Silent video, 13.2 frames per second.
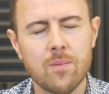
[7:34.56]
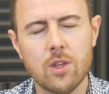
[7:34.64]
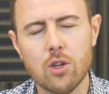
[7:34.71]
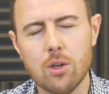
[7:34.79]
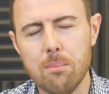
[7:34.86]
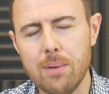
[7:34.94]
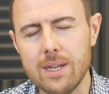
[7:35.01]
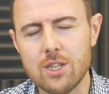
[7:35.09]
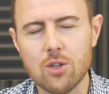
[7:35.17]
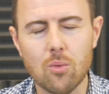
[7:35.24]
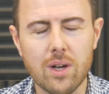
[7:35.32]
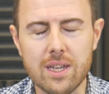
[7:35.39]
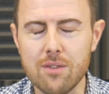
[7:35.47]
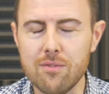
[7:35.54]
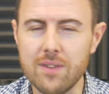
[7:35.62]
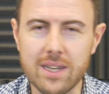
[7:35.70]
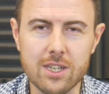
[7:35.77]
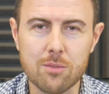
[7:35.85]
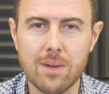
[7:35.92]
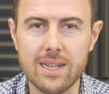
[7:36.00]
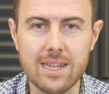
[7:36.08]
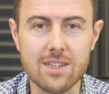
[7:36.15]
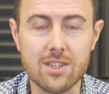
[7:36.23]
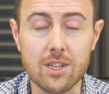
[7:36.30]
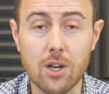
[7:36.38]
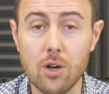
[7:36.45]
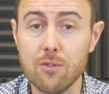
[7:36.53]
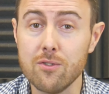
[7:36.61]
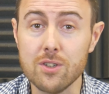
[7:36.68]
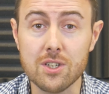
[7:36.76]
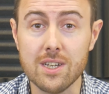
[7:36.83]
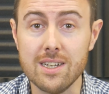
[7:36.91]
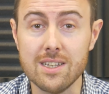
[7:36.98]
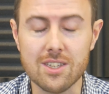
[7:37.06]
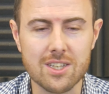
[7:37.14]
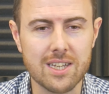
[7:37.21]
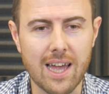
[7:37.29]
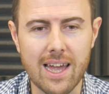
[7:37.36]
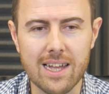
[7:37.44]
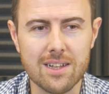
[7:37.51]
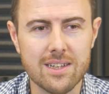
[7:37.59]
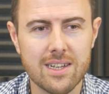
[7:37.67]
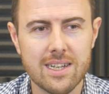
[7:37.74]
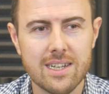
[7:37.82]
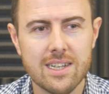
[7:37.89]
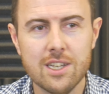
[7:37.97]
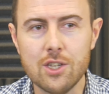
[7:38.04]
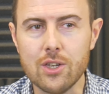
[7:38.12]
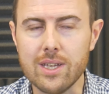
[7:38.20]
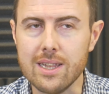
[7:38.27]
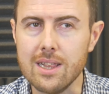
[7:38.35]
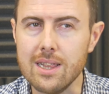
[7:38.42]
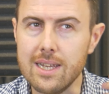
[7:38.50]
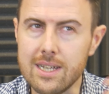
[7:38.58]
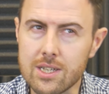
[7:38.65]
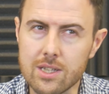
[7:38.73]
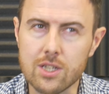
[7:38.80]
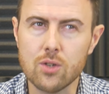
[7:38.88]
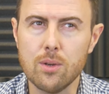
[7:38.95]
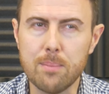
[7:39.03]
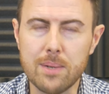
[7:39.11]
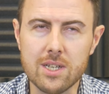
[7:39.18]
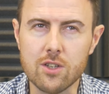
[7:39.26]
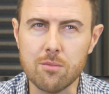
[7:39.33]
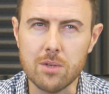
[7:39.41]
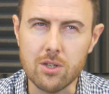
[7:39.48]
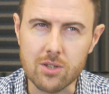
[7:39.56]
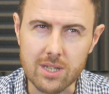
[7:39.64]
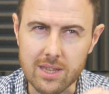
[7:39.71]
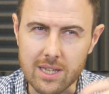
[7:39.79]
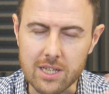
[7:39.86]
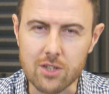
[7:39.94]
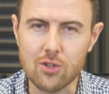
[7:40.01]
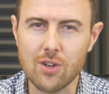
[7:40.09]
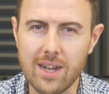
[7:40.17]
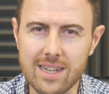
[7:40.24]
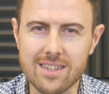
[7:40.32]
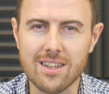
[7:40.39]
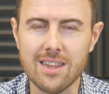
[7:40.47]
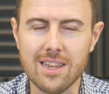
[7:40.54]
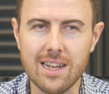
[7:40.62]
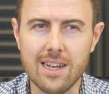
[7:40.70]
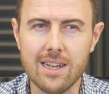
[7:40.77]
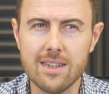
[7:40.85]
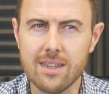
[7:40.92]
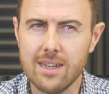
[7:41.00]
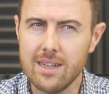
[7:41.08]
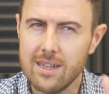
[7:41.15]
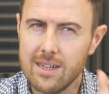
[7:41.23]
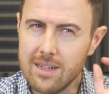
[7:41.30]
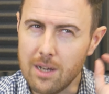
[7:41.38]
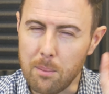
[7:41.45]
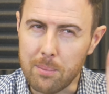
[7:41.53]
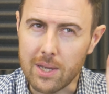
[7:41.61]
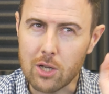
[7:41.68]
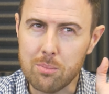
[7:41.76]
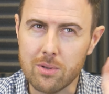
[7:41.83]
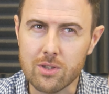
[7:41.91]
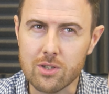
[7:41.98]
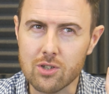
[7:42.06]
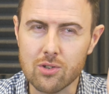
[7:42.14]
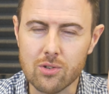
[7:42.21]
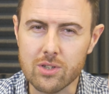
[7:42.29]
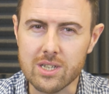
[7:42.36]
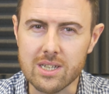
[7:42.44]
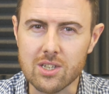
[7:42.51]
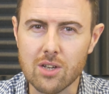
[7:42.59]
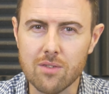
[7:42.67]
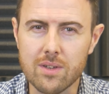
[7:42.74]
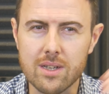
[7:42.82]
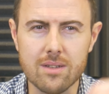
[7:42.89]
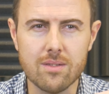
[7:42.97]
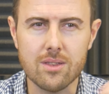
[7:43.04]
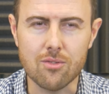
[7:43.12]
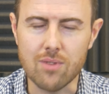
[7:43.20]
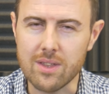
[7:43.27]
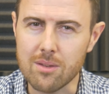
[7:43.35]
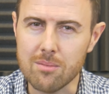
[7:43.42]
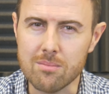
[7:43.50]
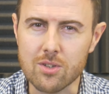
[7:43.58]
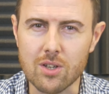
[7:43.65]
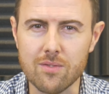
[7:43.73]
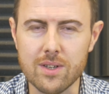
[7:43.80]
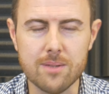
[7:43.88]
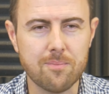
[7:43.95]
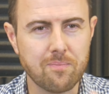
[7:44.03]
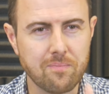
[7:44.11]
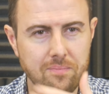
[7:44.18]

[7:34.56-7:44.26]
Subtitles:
you can picture where your fingers might need to go for a certain scale. You can listen to a piece of music that you're trying to learn and pick up on the subtleties of it, the rhythms of it.